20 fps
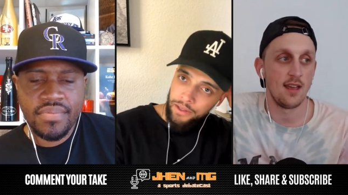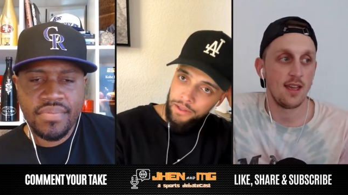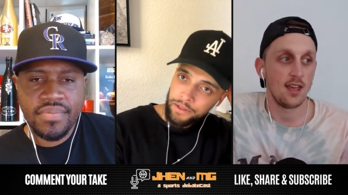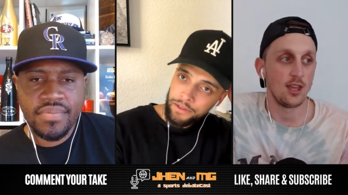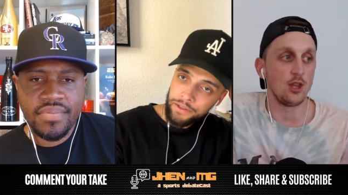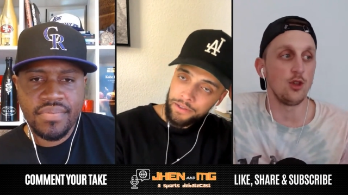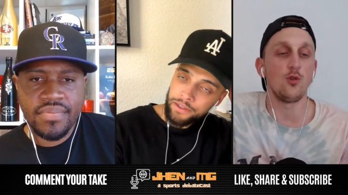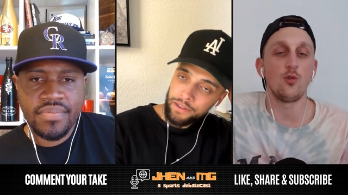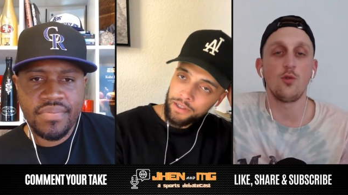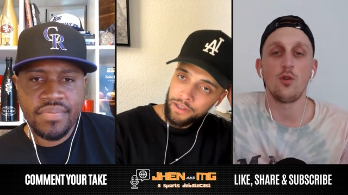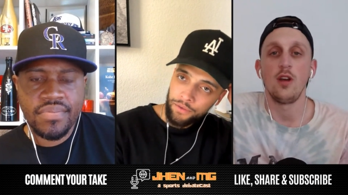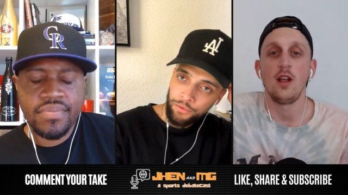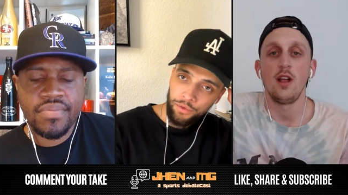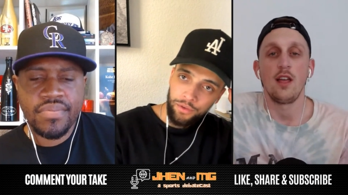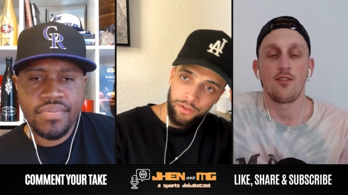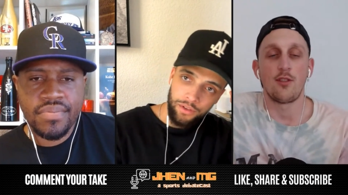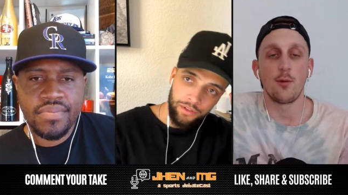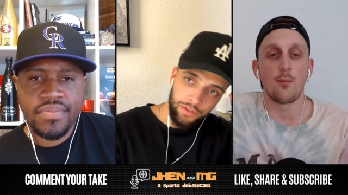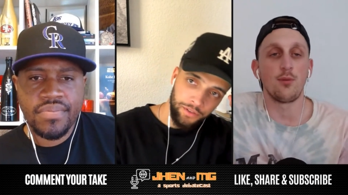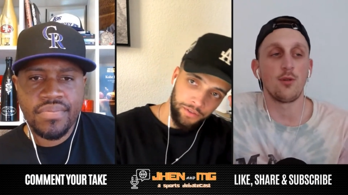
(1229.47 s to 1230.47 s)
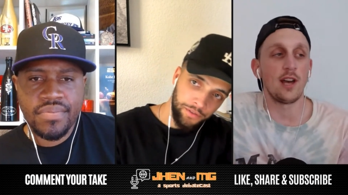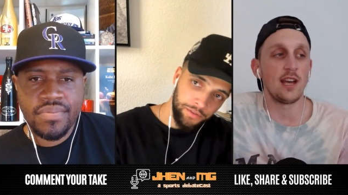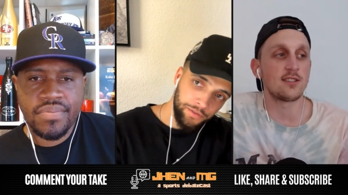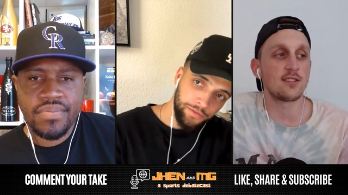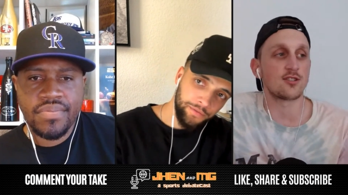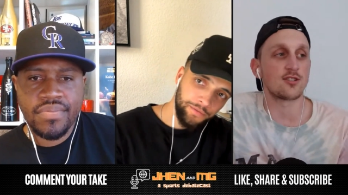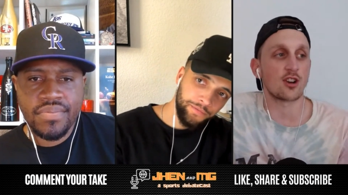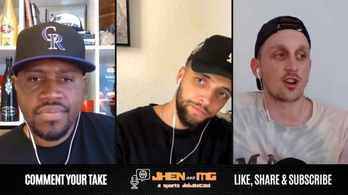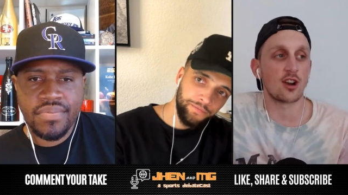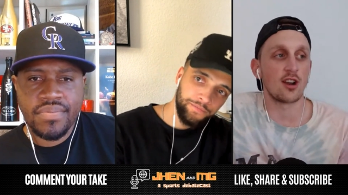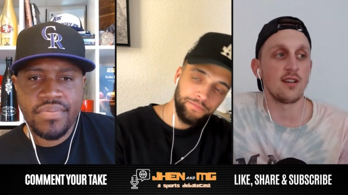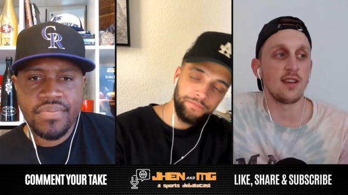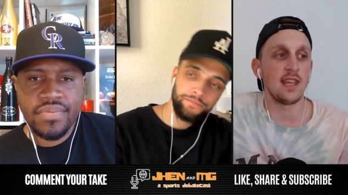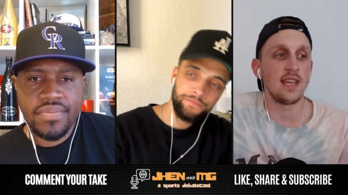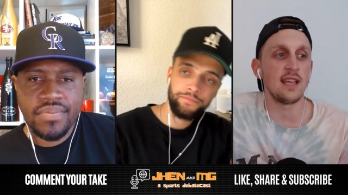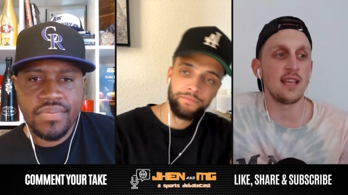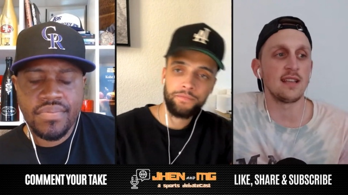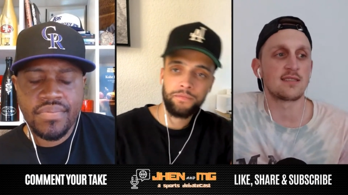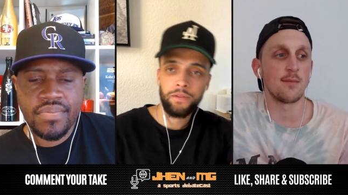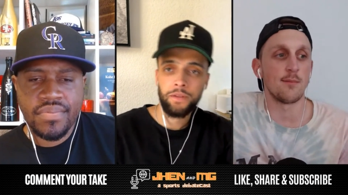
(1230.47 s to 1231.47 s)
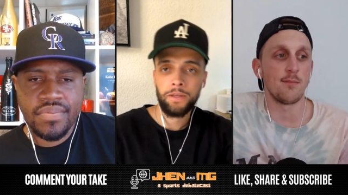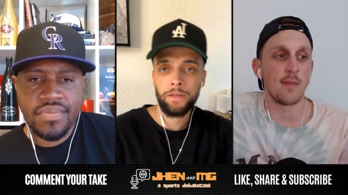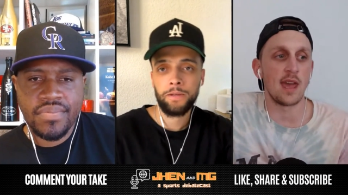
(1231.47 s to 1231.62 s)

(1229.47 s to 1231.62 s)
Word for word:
Speaker 1: You, the Blazers are going to need some